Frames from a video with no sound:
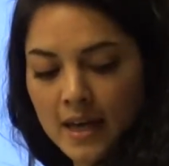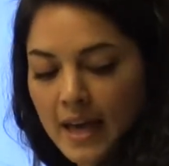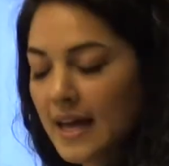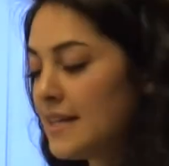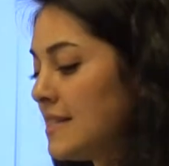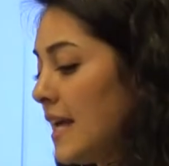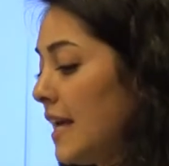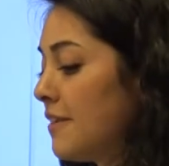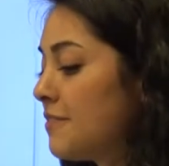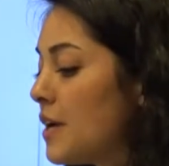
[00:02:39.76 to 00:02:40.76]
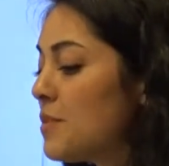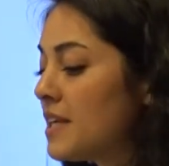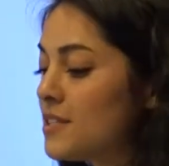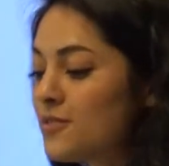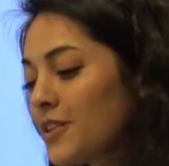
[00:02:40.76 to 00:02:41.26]
As a
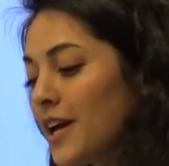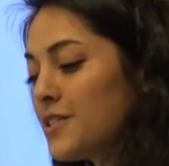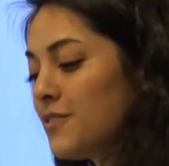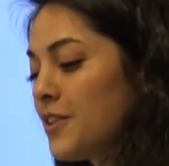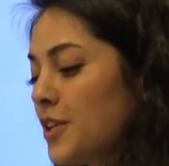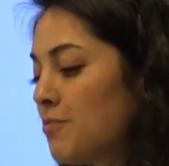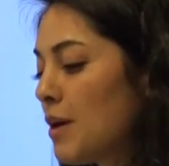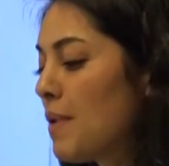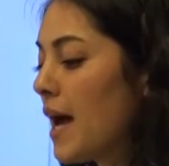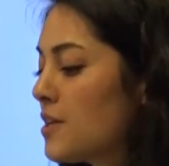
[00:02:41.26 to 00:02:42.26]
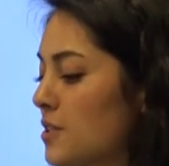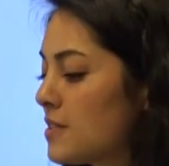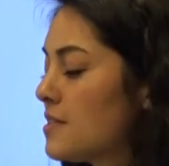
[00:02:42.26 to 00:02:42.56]
feminist philosopher, my passion